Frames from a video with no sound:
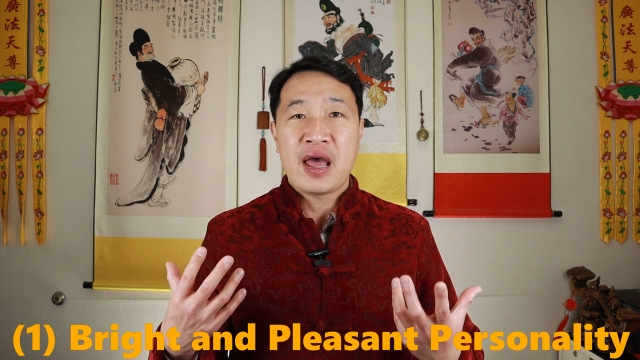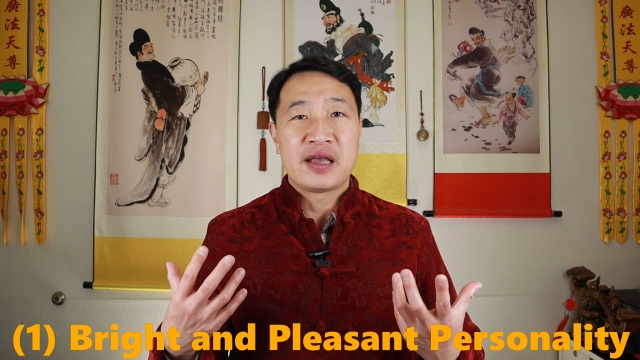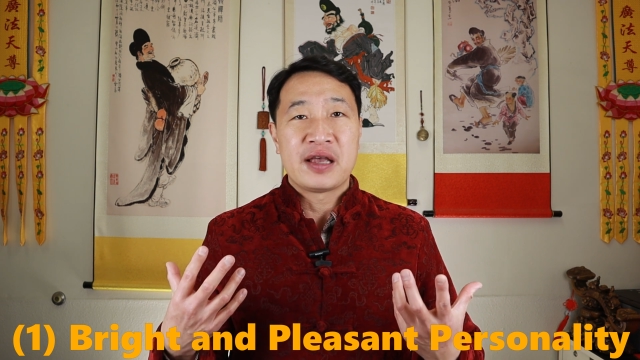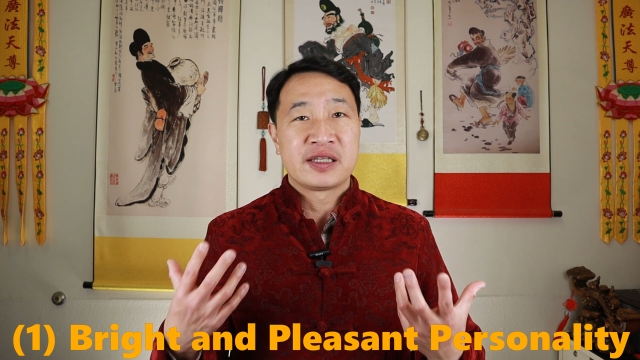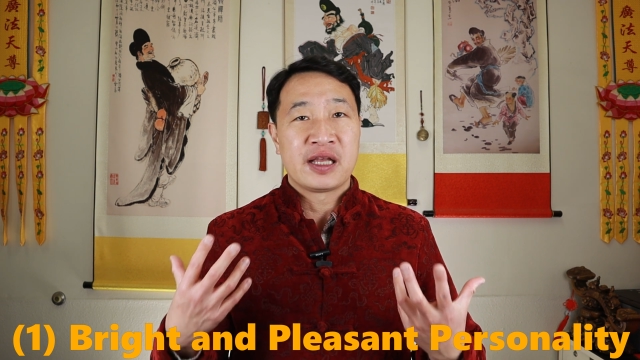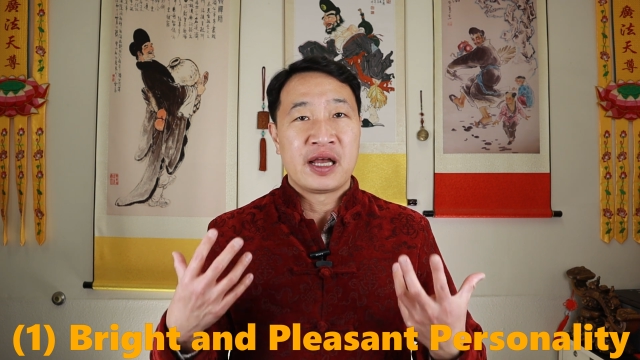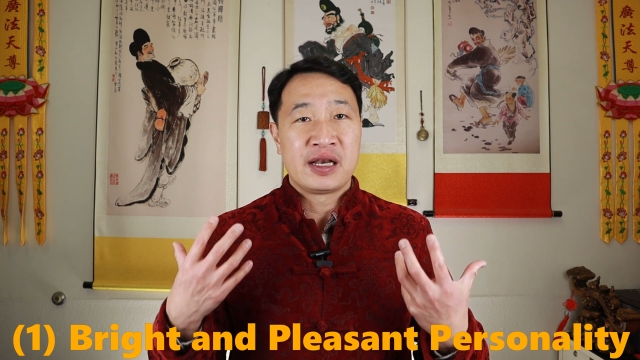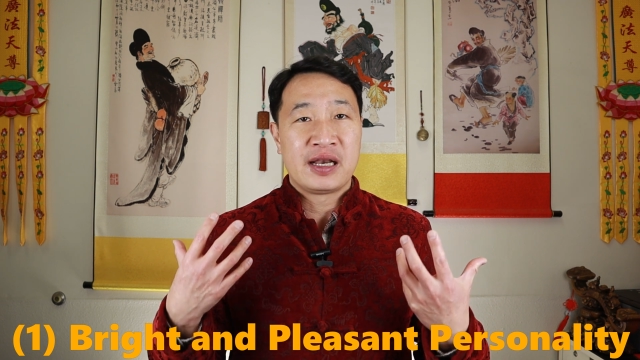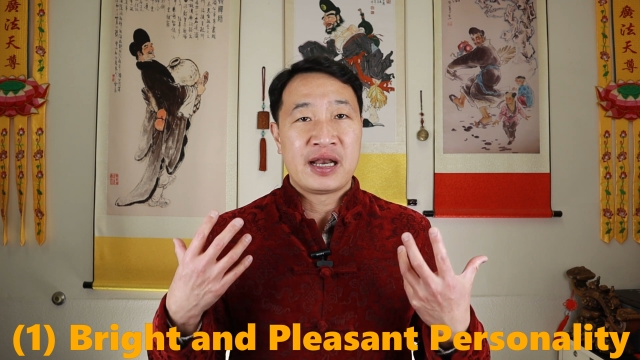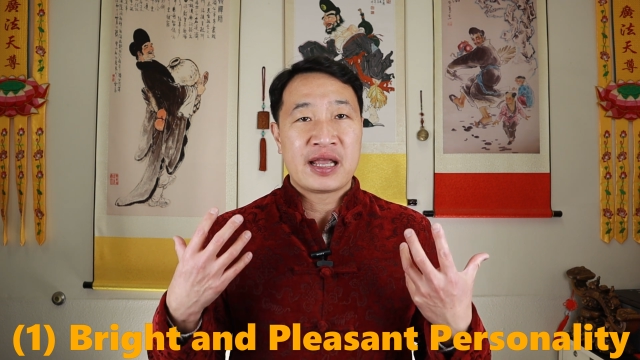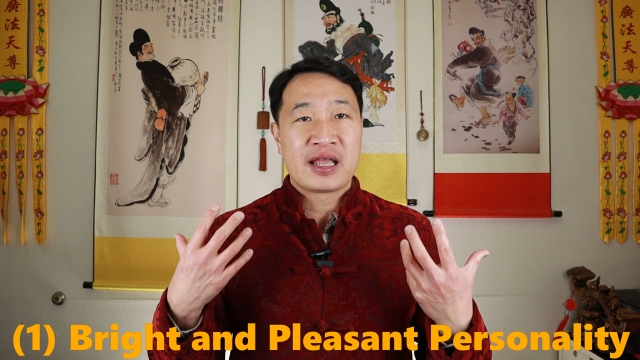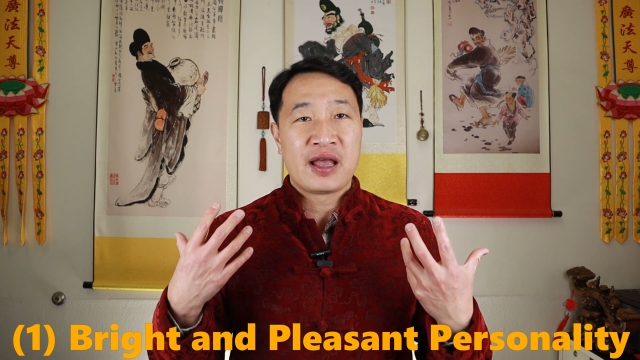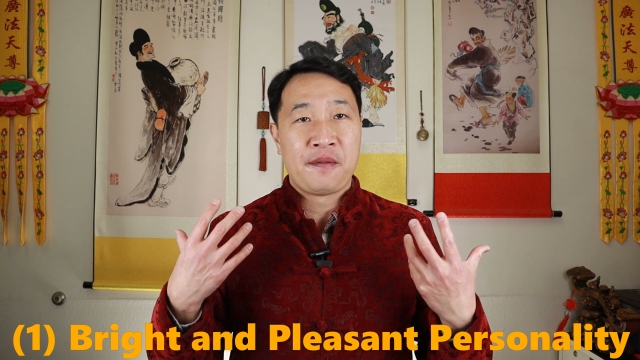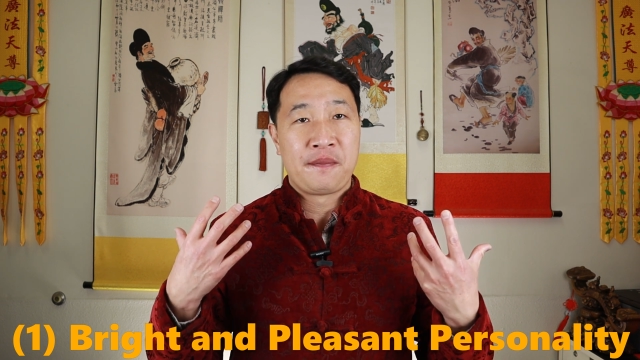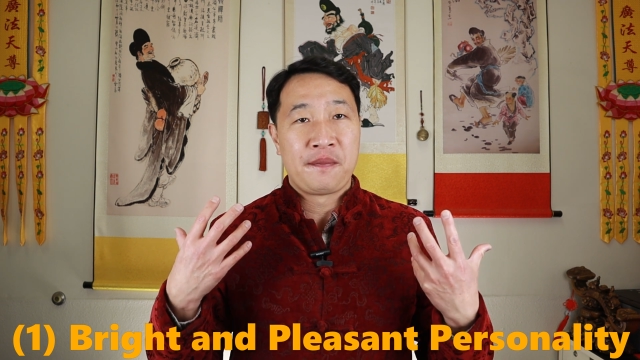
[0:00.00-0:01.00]
has
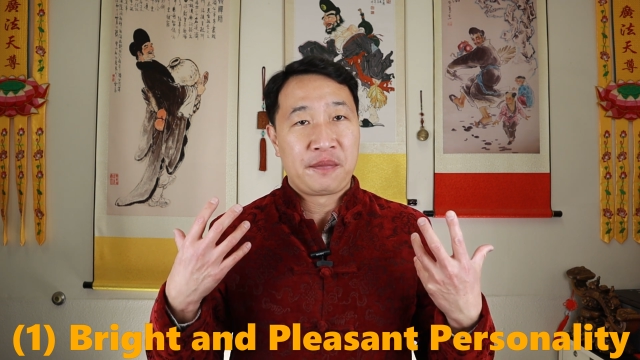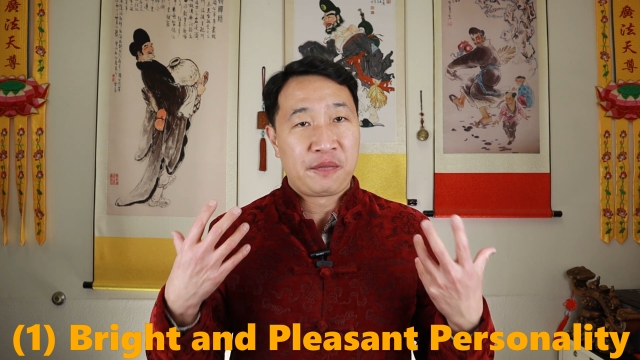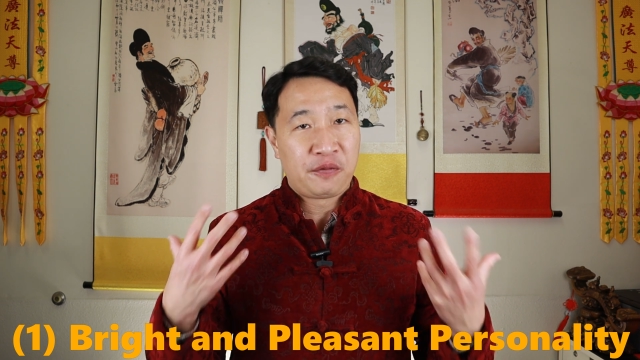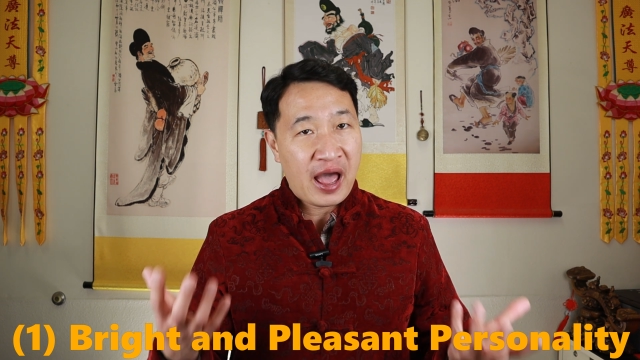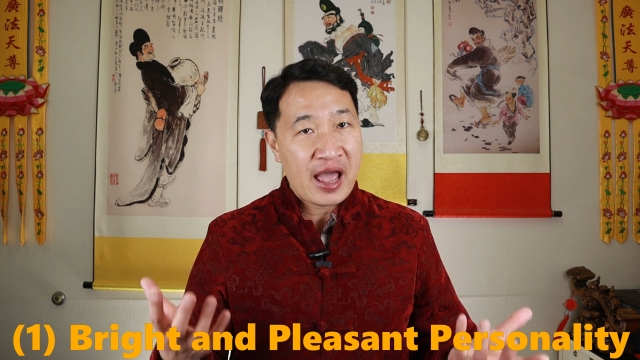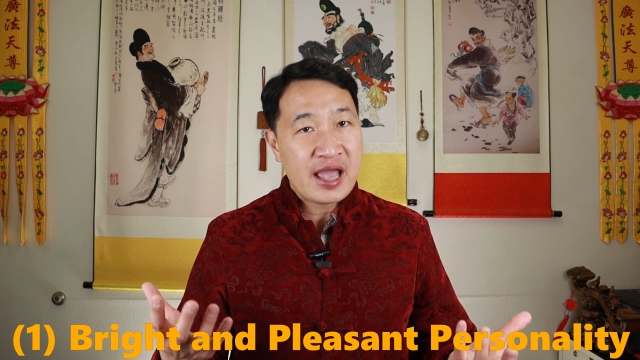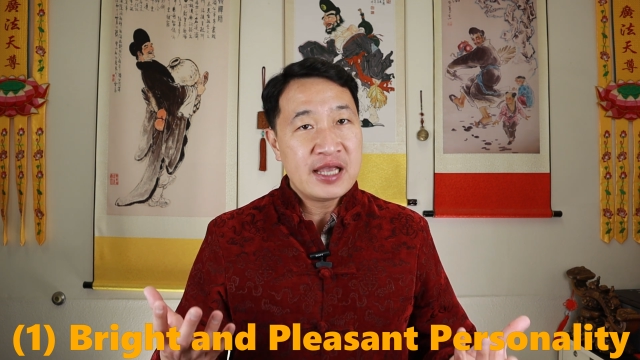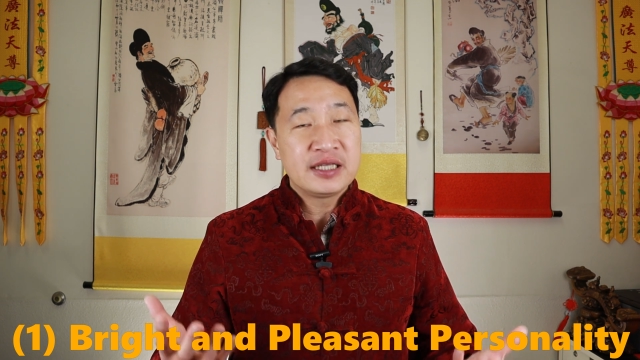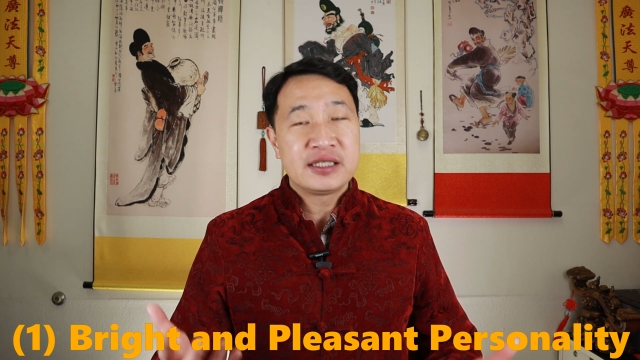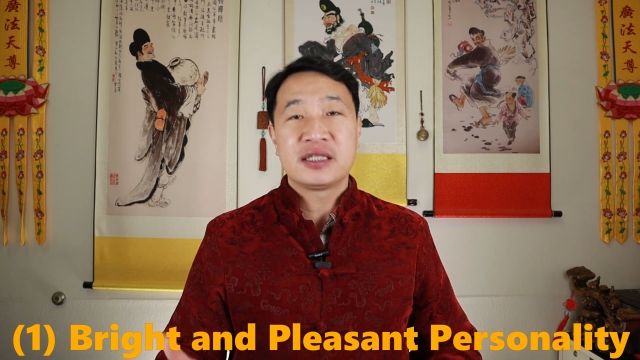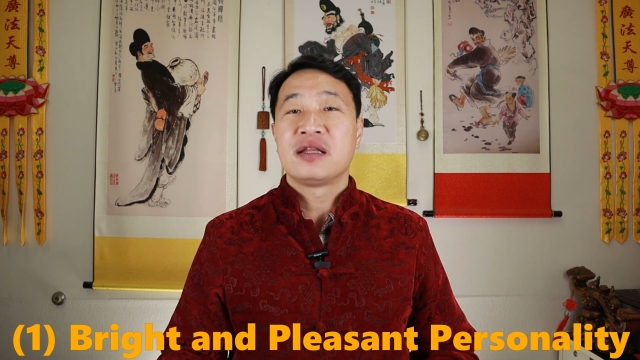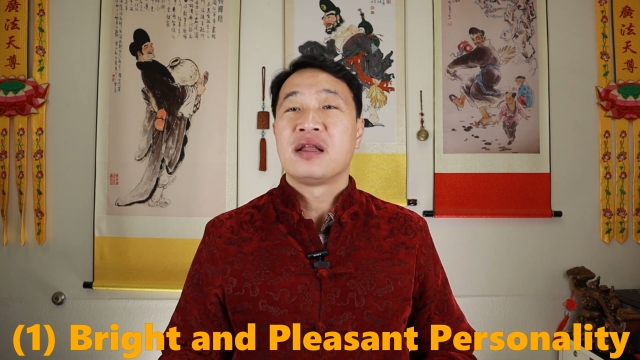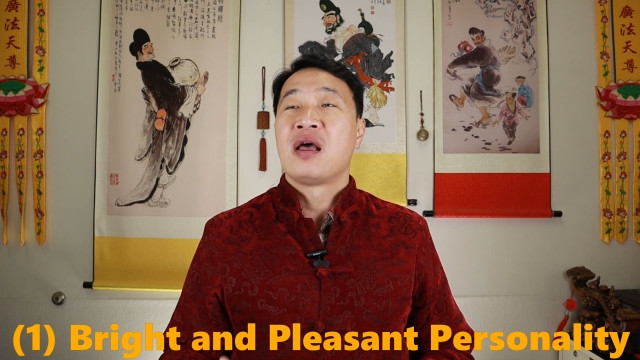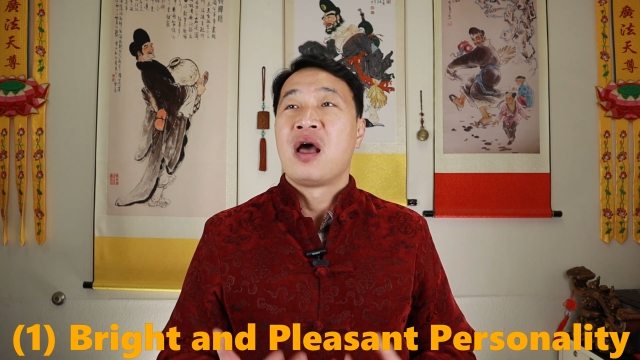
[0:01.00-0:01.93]
like a bright,